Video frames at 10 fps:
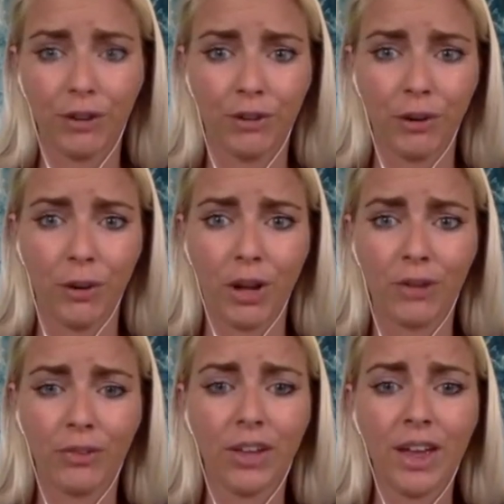different
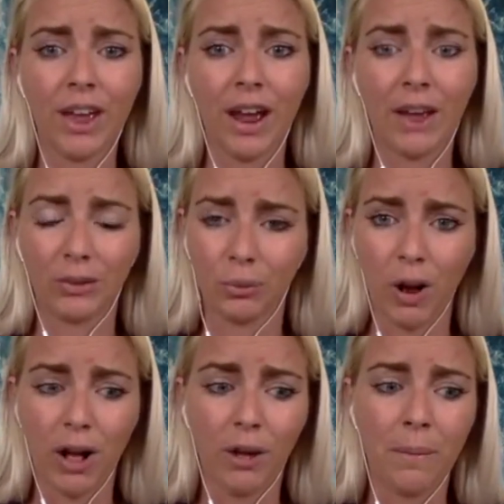ones as
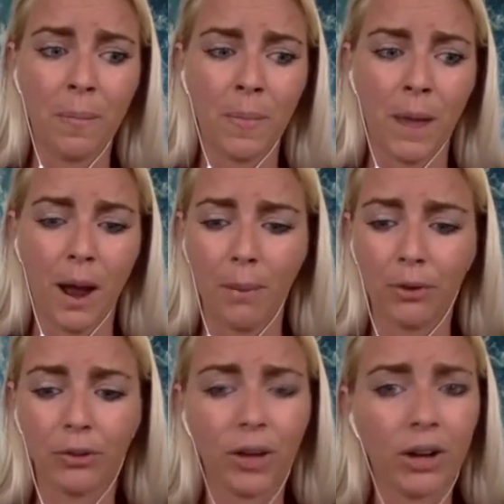well. But
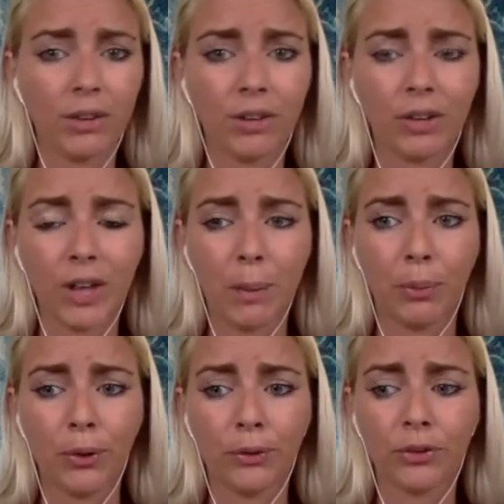there's a lot of different
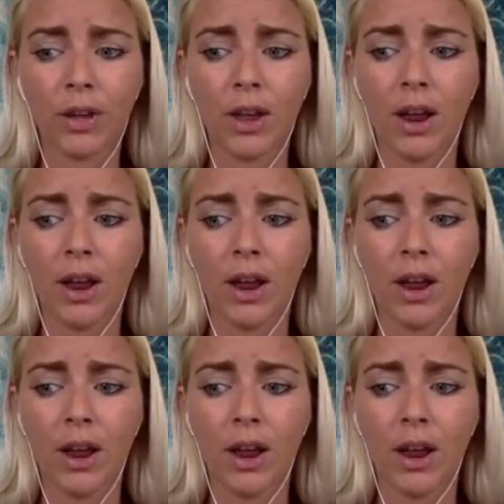examples.